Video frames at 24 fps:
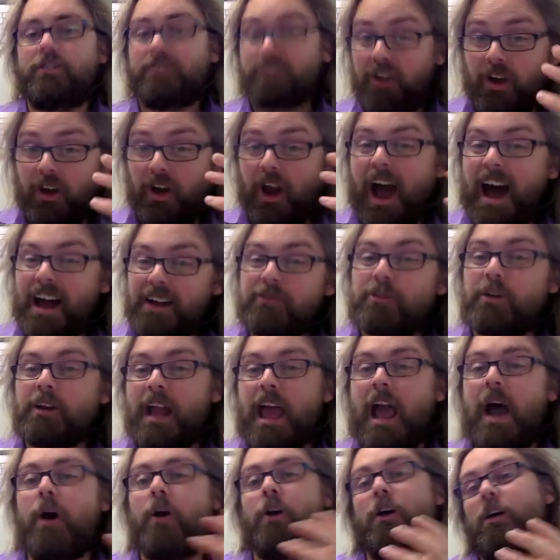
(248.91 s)
So under an
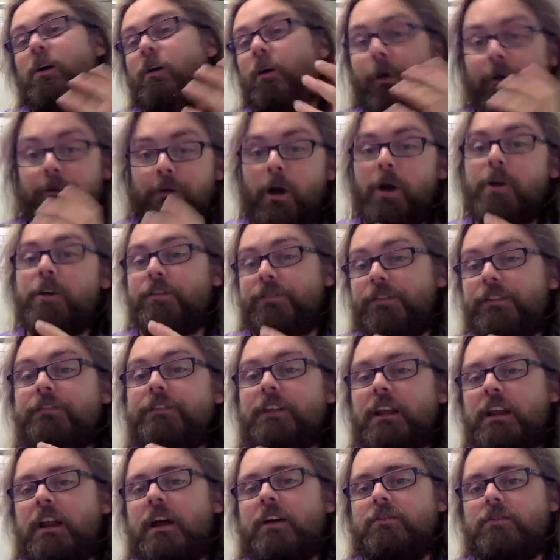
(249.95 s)
hour I wrote a
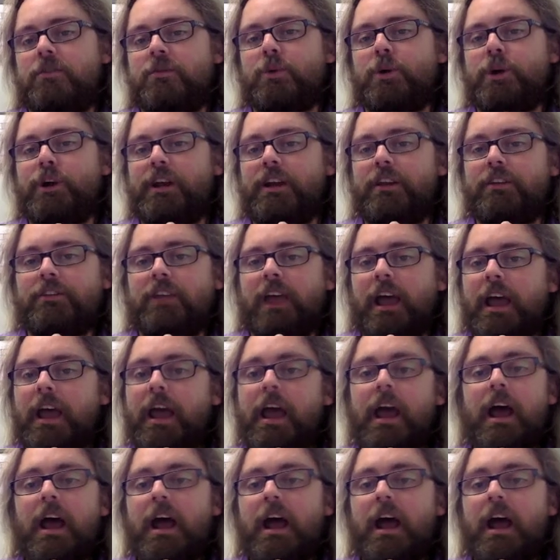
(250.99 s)
1,500 word essay